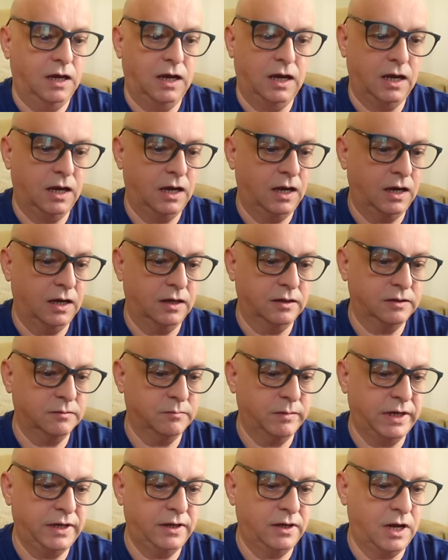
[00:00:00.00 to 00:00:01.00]
the
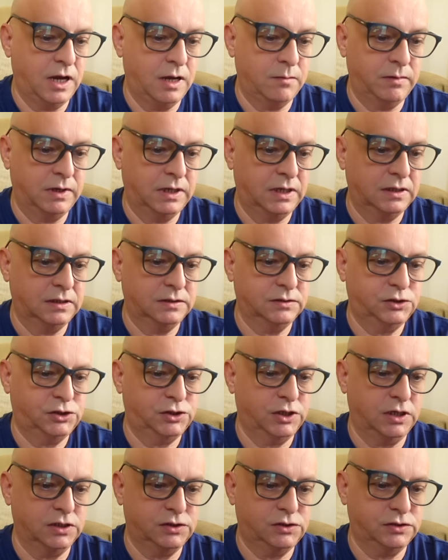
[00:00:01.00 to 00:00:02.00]
Manama
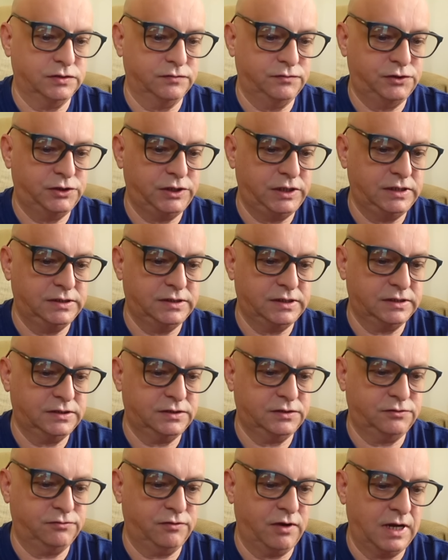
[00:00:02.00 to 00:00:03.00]
Church of
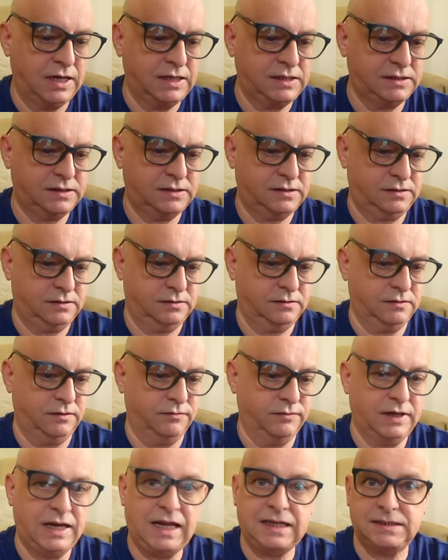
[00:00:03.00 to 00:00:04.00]
Jesus Christ
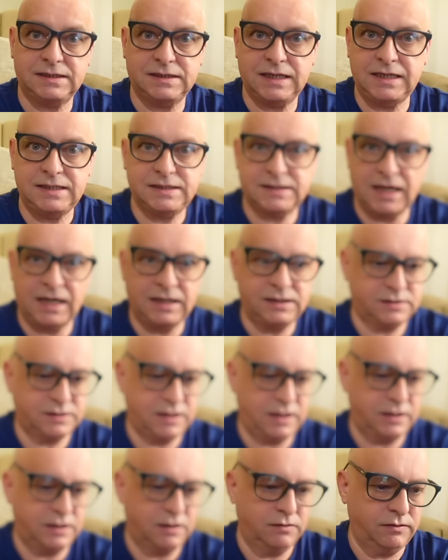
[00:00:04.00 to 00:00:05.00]
of Latter-day Saints,
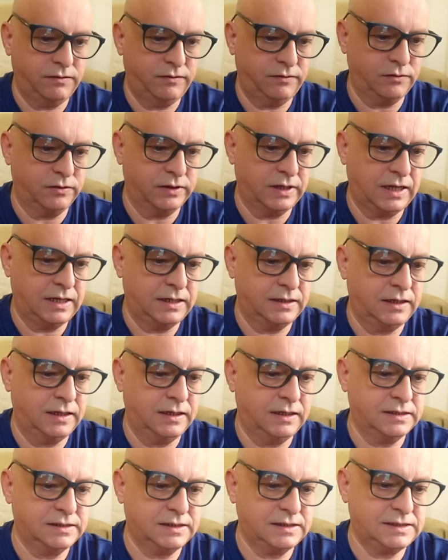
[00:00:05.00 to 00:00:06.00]
there you go, we even got that in
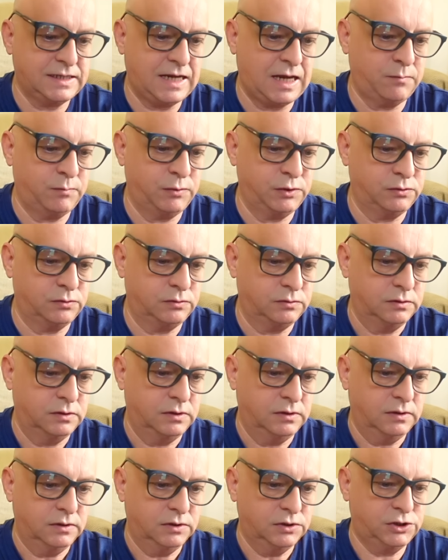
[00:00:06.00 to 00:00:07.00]
there, there's a Tamil
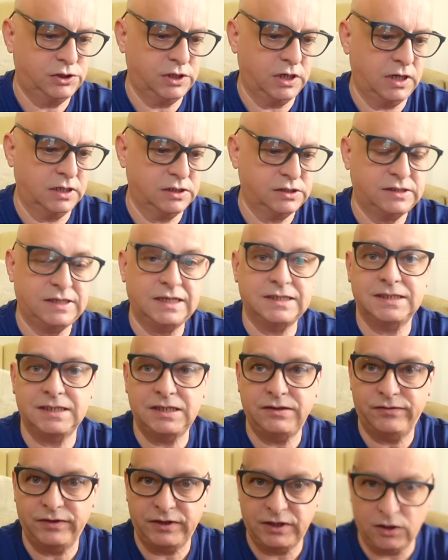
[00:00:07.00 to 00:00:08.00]
Church, there's an
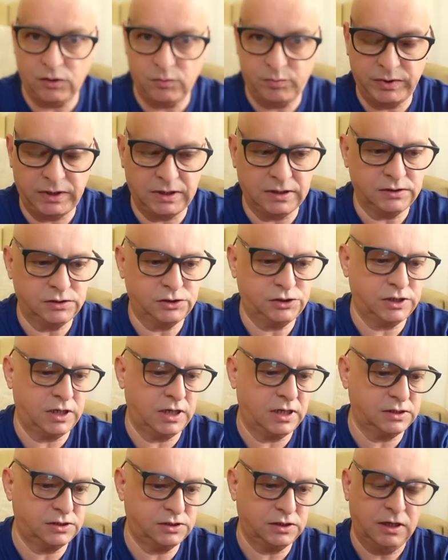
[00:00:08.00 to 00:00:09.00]
Ethiopian
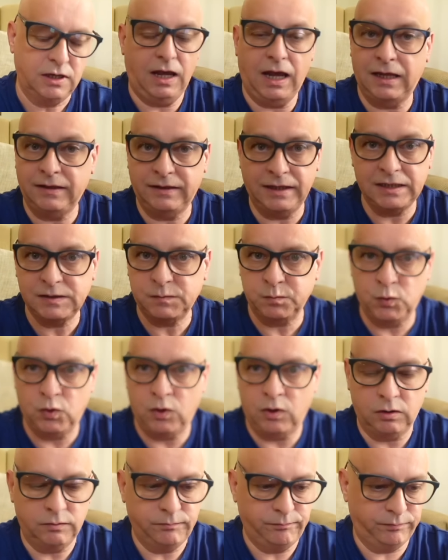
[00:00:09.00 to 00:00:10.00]
Church, and there's
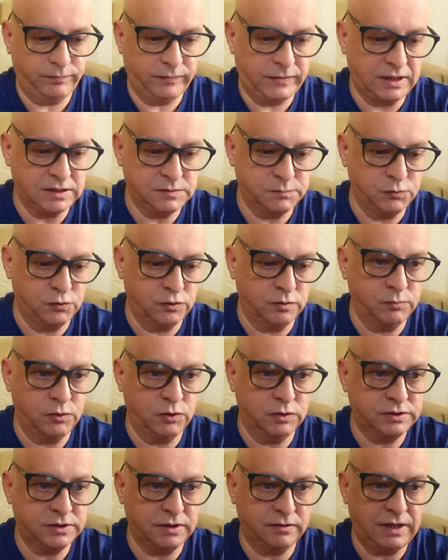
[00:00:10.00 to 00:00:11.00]
more. There's more and
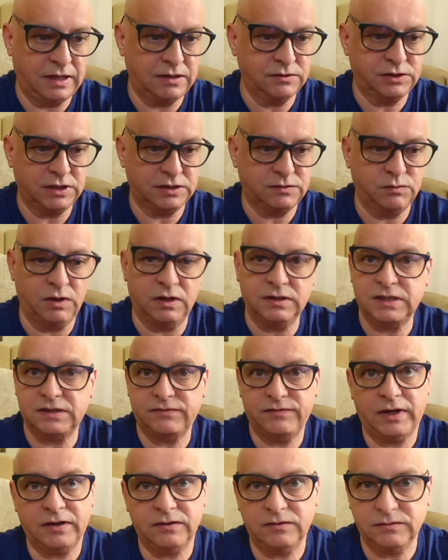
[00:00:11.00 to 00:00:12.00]
more. So that's just what I
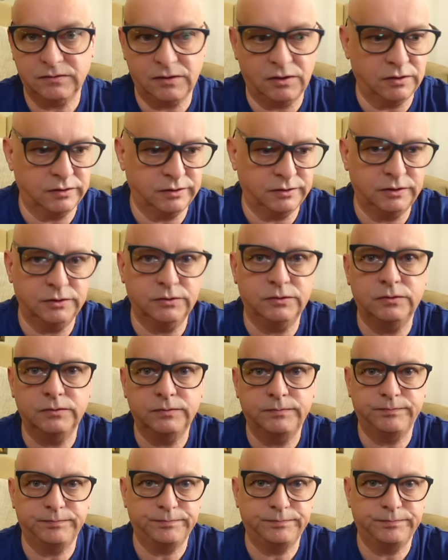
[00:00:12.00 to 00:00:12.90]
just found on a little,